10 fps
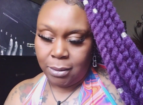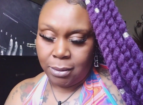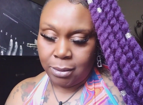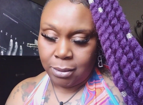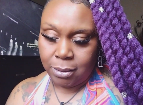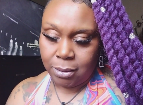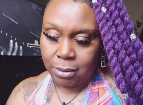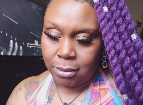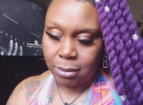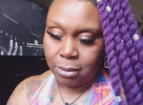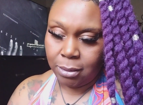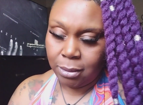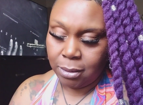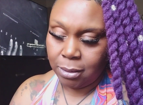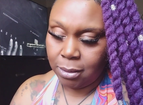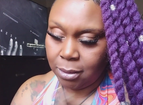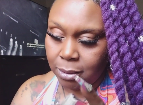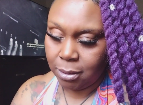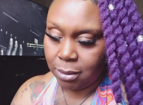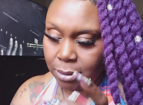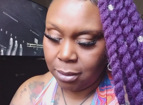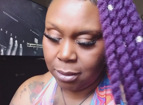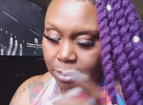(silence)